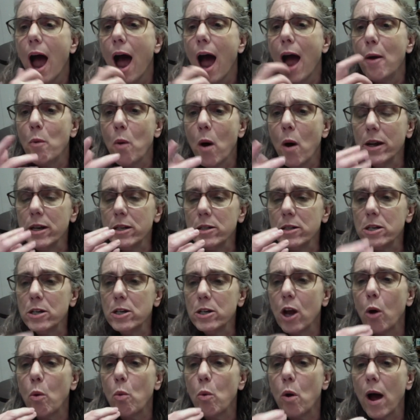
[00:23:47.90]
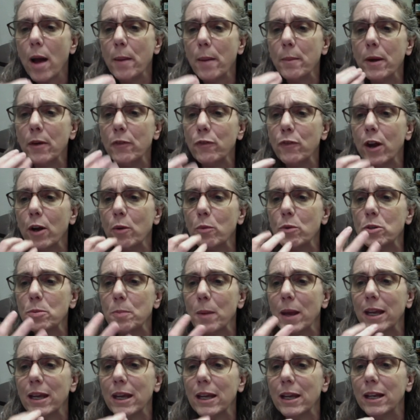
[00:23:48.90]
I wanted to know why my friend was
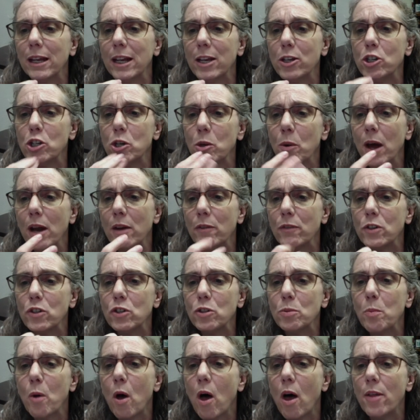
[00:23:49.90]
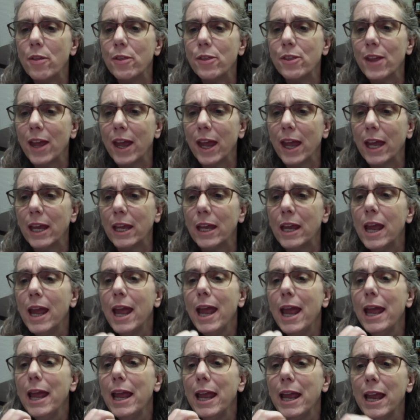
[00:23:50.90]
making an issue out of a small thing,
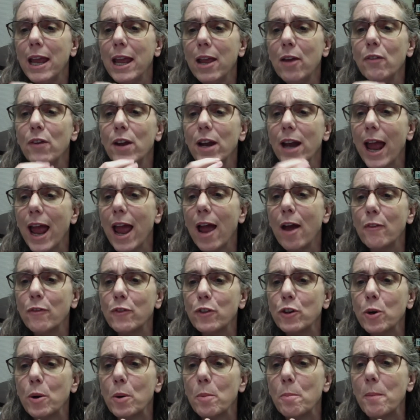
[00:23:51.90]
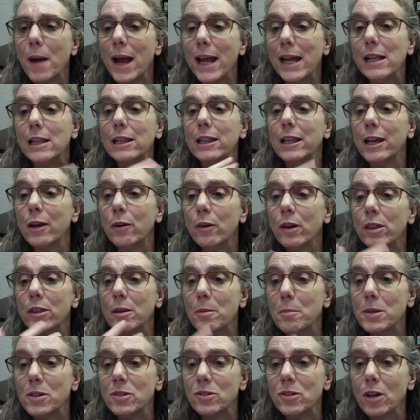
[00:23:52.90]
even after my clearing
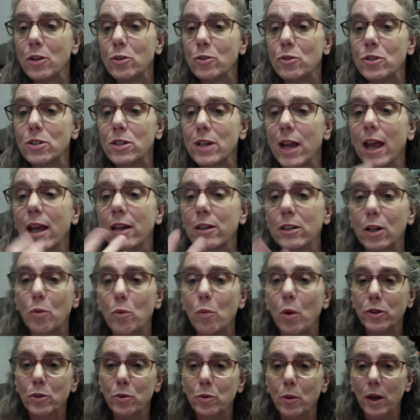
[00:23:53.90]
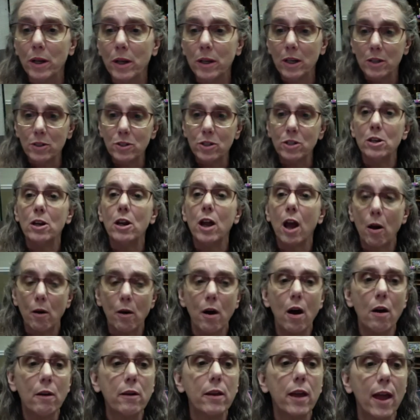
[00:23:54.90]
the misunderstanding. What do I need to
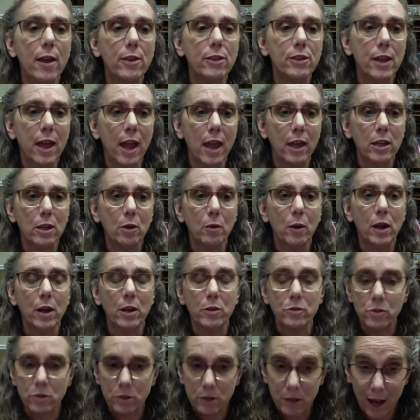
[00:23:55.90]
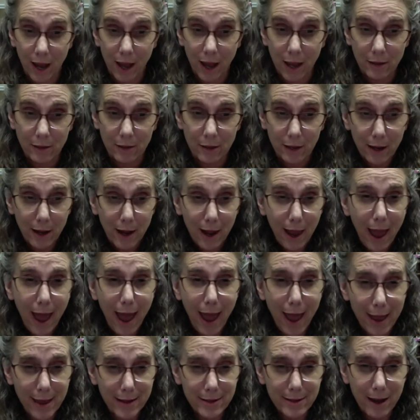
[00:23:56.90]
know? Okay, thank you. I understand.
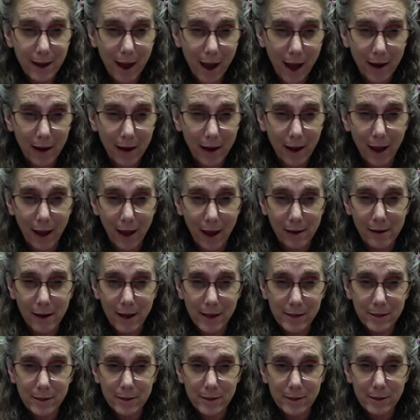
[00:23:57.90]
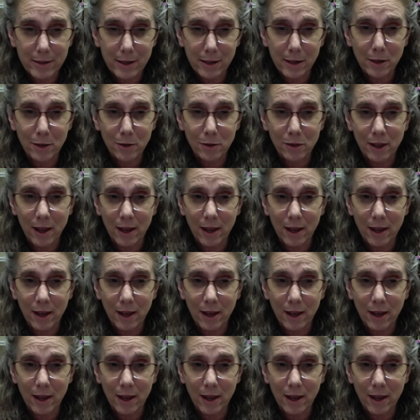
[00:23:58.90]
Hey, Donna, nice to see you.